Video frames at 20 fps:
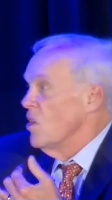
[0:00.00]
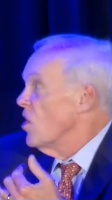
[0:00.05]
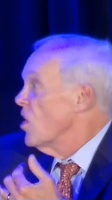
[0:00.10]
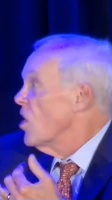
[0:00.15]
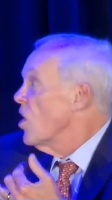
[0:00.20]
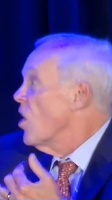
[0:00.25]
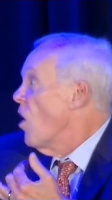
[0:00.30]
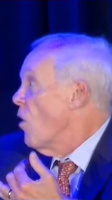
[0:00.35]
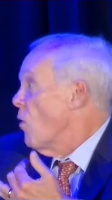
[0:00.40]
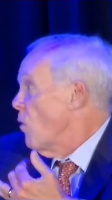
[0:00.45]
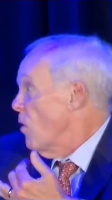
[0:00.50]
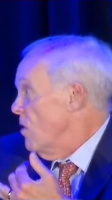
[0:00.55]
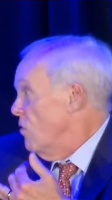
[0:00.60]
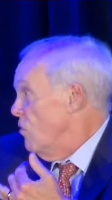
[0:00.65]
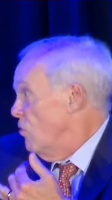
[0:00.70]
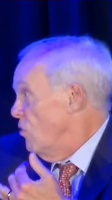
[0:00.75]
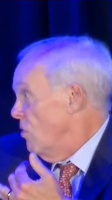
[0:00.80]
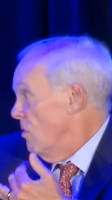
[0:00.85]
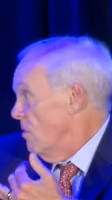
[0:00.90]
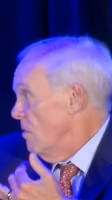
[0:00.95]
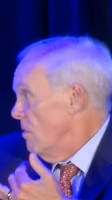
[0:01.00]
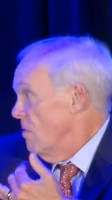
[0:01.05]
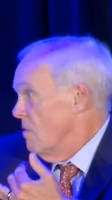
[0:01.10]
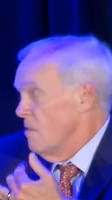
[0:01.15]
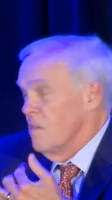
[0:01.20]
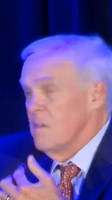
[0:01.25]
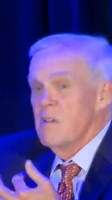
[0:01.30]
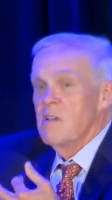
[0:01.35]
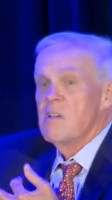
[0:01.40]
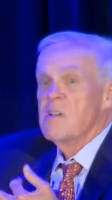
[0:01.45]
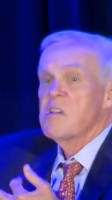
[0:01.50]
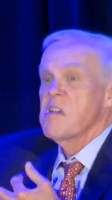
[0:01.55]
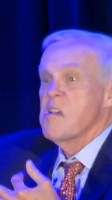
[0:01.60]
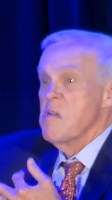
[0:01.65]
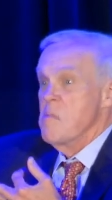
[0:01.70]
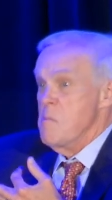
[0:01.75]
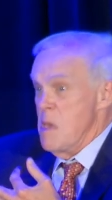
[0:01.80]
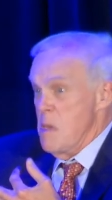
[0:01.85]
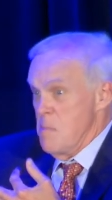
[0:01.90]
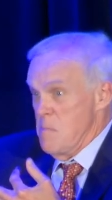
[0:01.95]
courage,
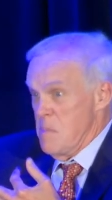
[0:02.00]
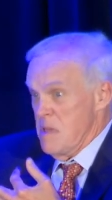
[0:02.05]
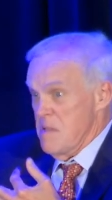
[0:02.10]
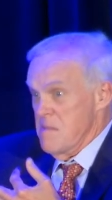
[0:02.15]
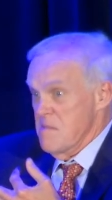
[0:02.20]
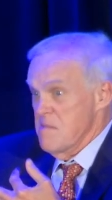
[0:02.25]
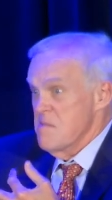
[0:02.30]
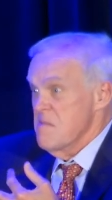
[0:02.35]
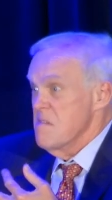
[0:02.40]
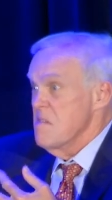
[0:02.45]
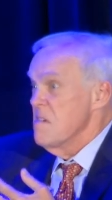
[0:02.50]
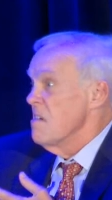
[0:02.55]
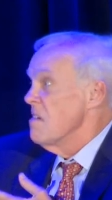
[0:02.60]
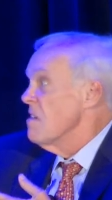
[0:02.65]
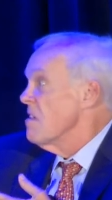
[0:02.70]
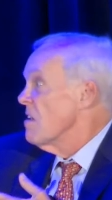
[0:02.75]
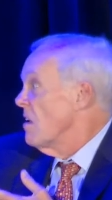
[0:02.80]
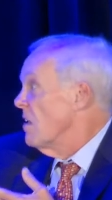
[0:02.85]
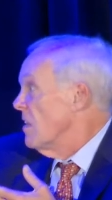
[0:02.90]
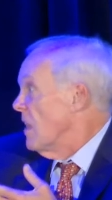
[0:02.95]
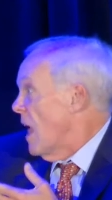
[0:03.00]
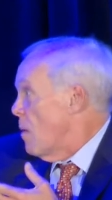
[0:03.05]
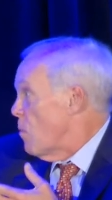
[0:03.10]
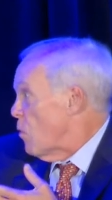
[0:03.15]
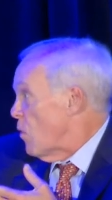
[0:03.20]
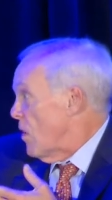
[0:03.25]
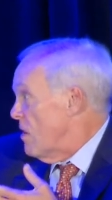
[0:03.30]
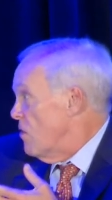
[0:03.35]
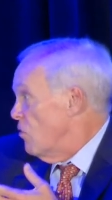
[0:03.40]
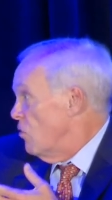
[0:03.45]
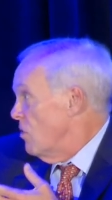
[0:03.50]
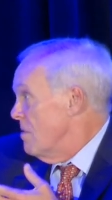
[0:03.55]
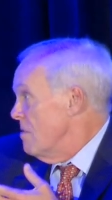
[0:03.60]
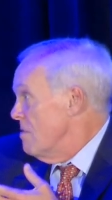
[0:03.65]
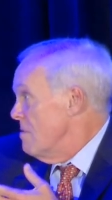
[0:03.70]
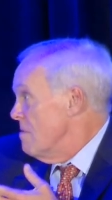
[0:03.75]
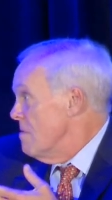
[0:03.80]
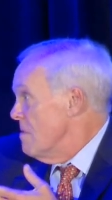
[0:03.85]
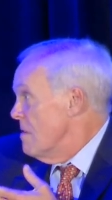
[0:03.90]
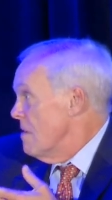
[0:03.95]
commitment,
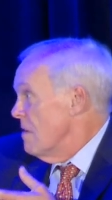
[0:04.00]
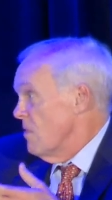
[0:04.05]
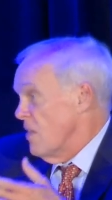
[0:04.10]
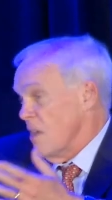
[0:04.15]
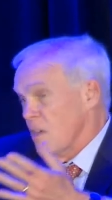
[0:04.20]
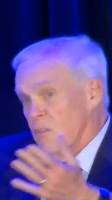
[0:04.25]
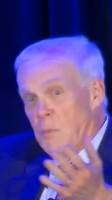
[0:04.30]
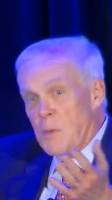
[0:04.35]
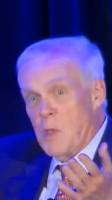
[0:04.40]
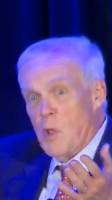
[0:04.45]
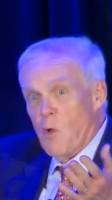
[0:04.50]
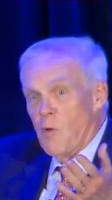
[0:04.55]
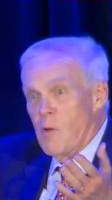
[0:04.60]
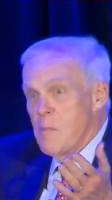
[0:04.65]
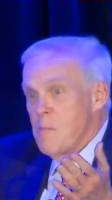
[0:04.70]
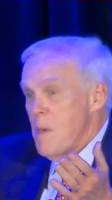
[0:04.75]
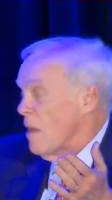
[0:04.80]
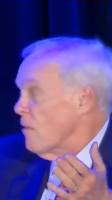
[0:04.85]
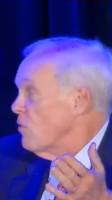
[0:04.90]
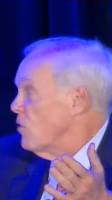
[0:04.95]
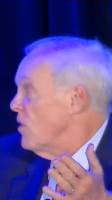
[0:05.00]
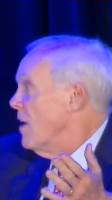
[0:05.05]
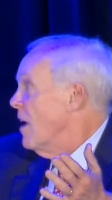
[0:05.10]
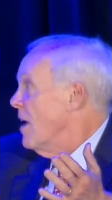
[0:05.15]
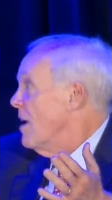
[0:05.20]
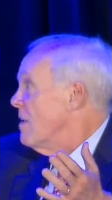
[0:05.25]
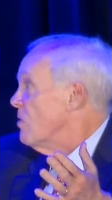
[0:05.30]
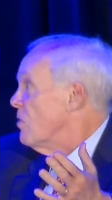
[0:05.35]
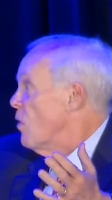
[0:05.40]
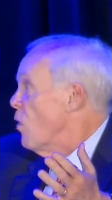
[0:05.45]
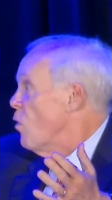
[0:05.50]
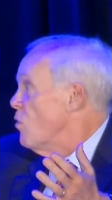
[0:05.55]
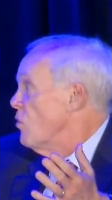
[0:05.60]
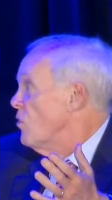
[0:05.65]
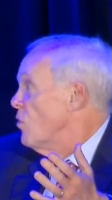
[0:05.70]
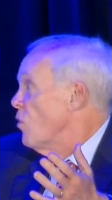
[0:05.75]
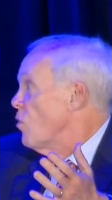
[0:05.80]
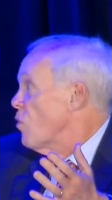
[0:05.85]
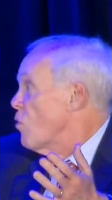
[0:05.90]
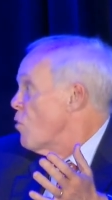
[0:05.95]
collaboration, things we heard about tonight. Those
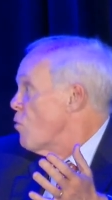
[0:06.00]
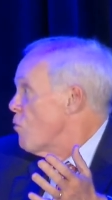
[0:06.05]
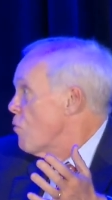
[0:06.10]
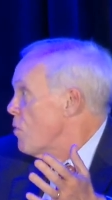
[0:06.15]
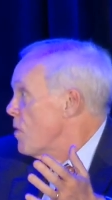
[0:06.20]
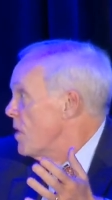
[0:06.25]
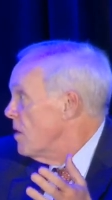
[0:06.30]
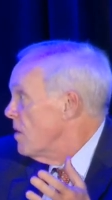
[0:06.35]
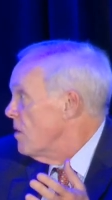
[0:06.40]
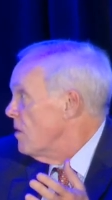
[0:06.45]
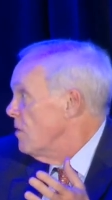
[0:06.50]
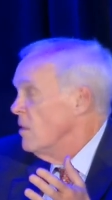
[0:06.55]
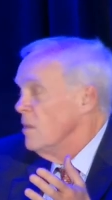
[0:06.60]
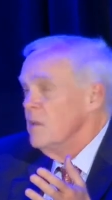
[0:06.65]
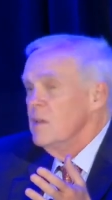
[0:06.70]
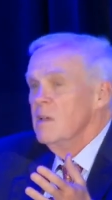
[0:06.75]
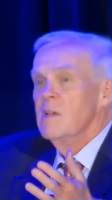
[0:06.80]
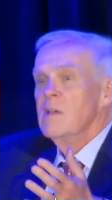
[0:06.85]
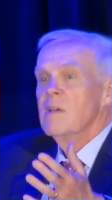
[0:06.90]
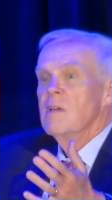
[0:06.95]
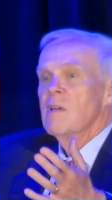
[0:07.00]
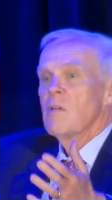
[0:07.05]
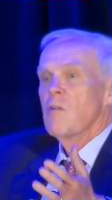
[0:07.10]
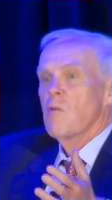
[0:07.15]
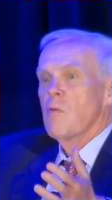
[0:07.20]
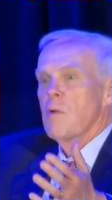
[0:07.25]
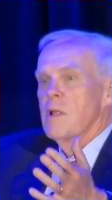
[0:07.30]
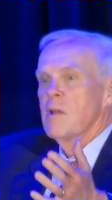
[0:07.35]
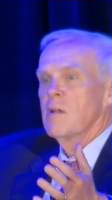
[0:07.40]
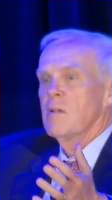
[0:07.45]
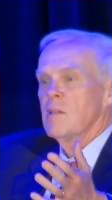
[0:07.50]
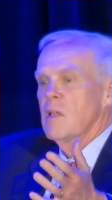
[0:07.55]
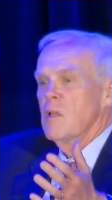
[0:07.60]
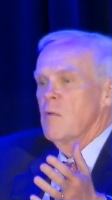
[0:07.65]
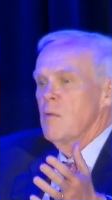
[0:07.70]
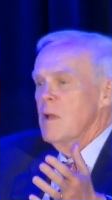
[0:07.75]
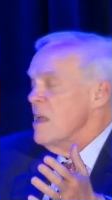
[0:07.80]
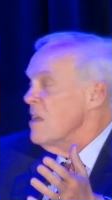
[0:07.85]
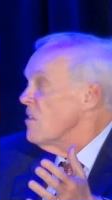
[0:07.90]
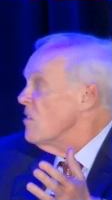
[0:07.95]
are critical, critical
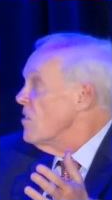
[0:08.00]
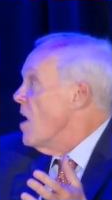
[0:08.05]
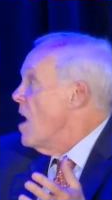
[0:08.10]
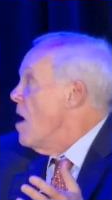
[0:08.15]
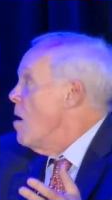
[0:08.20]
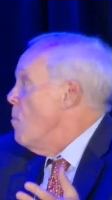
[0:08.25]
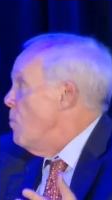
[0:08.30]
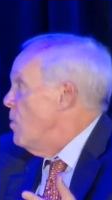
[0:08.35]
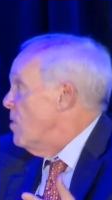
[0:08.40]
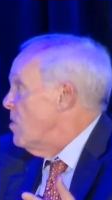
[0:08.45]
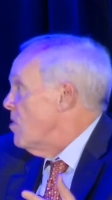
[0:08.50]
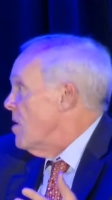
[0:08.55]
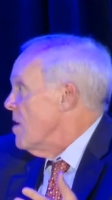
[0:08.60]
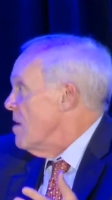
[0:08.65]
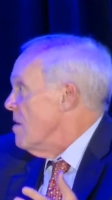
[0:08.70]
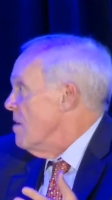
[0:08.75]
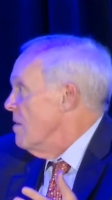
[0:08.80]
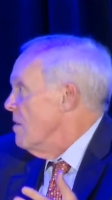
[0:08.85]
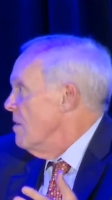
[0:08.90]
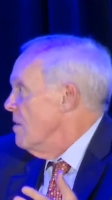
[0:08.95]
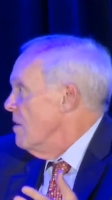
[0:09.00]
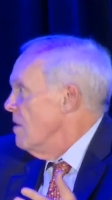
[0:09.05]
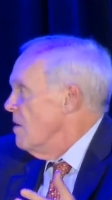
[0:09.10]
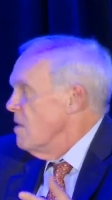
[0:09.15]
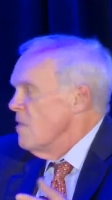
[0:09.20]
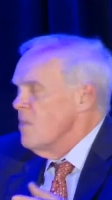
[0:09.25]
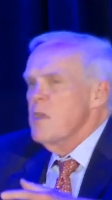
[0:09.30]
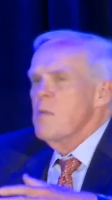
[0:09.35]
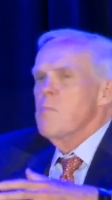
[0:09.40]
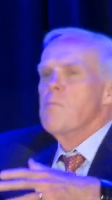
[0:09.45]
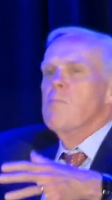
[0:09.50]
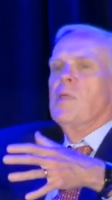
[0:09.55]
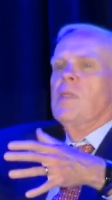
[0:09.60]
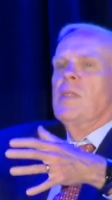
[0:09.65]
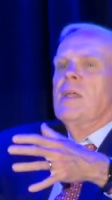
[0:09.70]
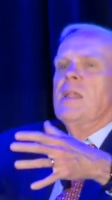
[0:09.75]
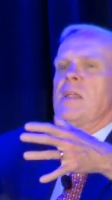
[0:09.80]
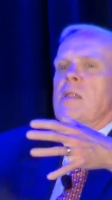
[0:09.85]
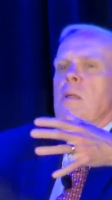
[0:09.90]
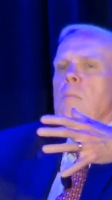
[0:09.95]
ingredients. Empathy the
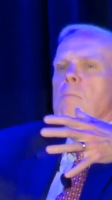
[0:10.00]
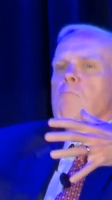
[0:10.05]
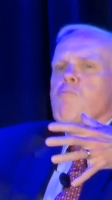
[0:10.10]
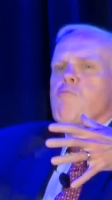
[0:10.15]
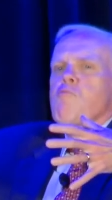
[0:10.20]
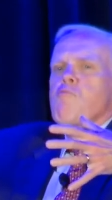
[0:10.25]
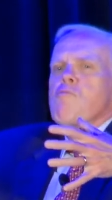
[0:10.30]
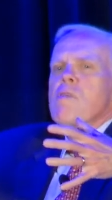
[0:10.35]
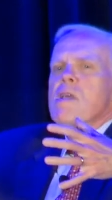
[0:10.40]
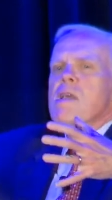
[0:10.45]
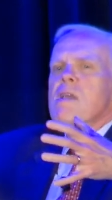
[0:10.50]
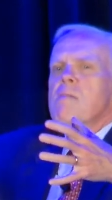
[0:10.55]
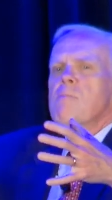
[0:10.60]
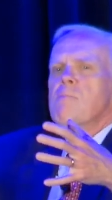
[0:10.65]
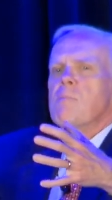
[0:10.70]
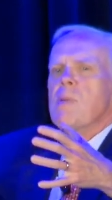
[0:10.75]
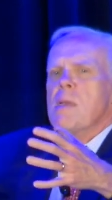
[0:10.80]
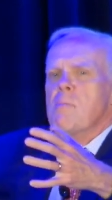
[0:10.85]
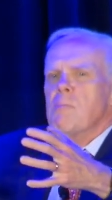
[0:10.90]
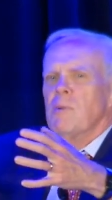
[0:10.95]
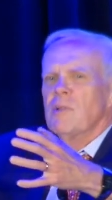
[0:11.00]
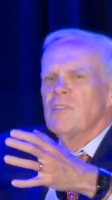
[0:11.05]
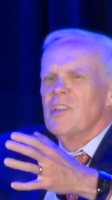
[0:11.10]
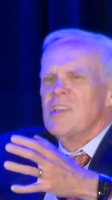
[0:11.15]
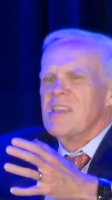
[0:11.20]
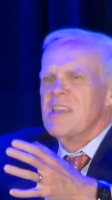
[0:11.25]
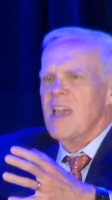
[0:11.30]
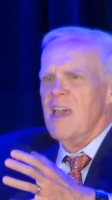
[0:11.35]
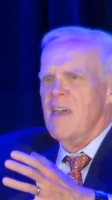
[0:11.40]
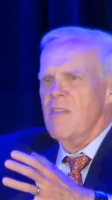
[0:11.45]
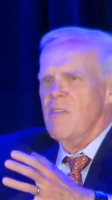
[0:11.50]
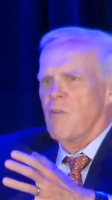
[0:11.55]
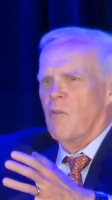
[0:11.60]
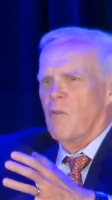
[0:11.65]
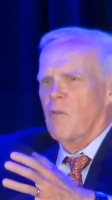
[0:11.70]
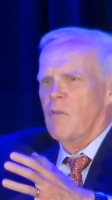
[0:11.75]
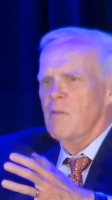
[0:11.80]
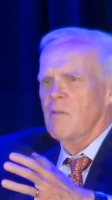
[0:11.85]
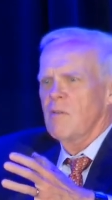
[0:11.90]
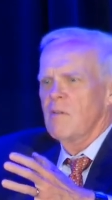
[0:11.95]
ability to bring people together
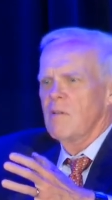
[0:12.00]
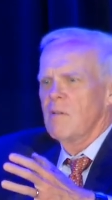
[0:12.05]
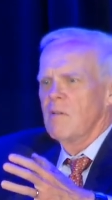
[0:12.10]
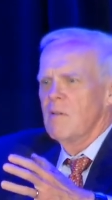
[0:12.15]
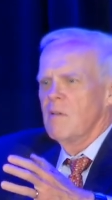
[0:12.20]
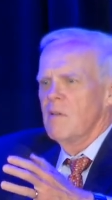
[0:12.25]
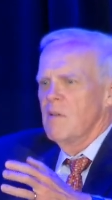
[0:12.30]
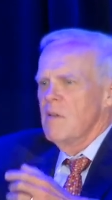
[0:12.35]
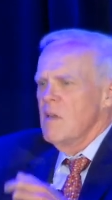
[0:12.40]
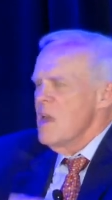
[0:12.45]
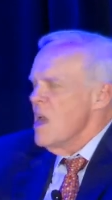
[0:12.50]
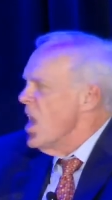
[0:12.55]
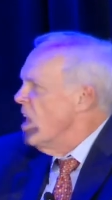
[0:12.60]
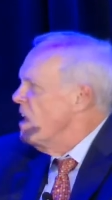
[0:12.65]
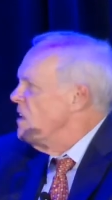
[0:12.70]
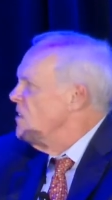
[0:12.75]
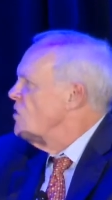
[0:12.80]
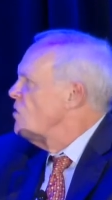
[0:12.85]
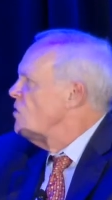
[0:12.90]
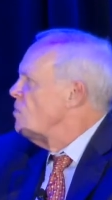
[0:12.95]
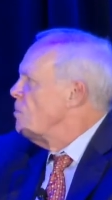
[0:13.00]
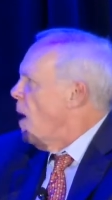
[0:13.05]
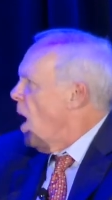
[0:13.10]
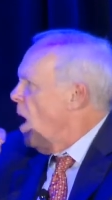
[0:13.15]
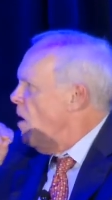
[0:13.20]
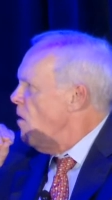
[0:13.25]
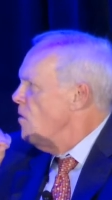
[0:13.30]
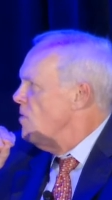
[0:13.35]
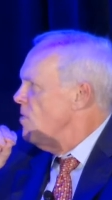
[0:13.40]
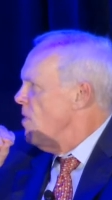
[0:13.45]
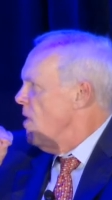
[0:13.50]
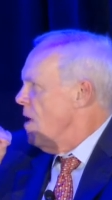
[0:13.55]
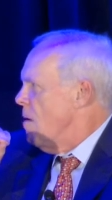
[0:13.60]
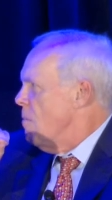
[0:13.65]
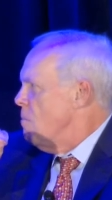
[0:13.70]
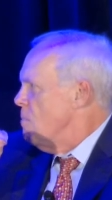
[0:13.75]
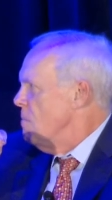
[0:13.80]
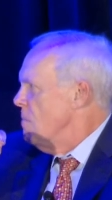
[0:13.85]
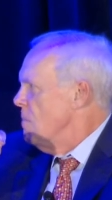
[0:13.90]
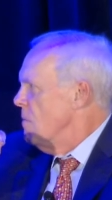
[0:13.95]
and inspire
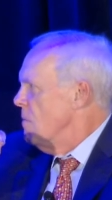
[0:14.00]
them